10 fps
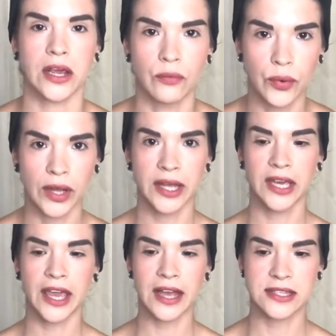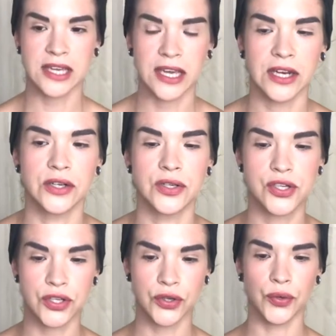really gets
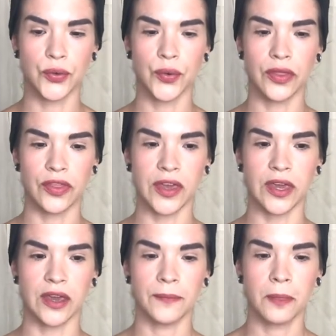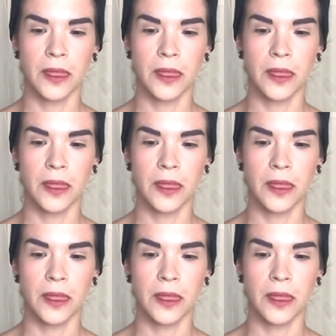into the